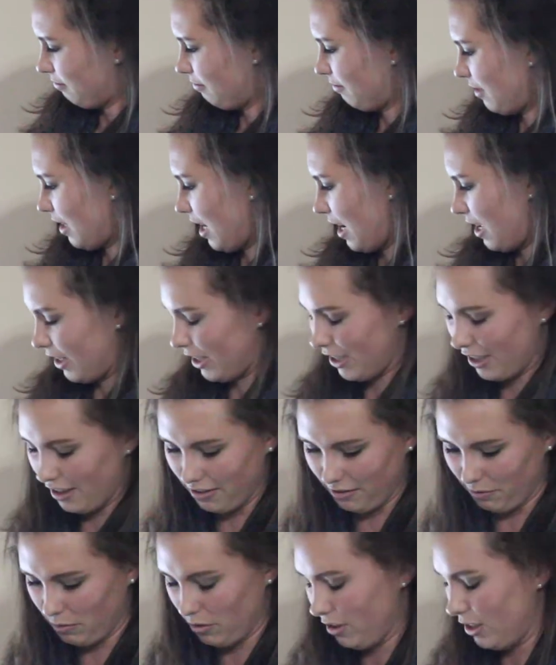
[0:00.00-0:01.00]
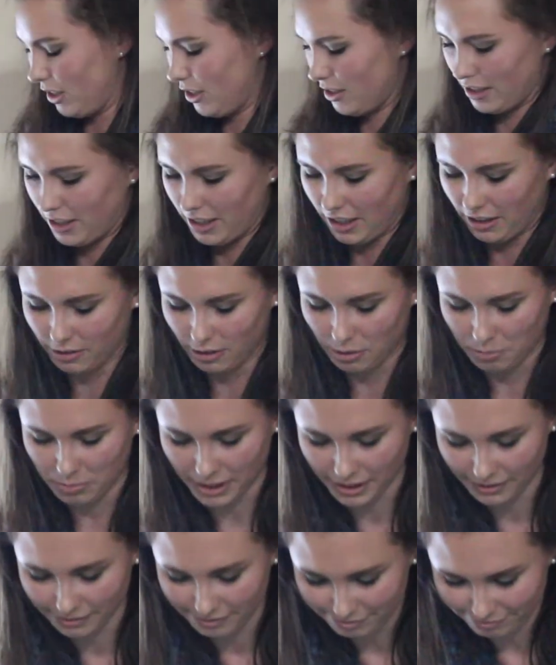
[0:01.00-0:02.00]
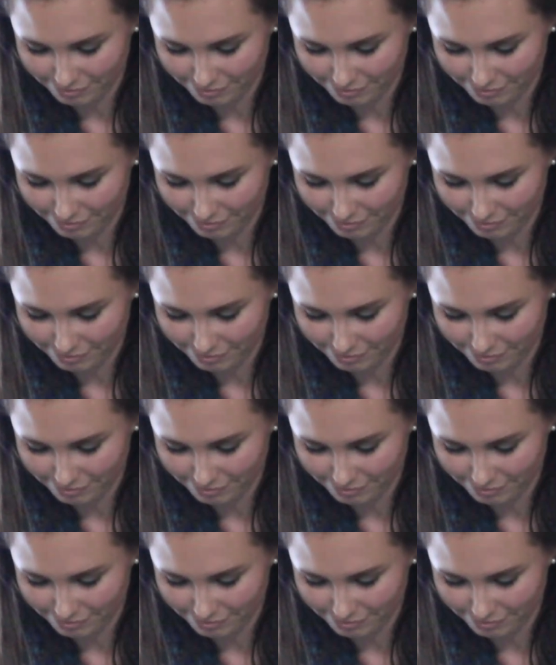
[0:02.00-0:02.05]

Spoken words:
not a count. Well, it is a counter, but.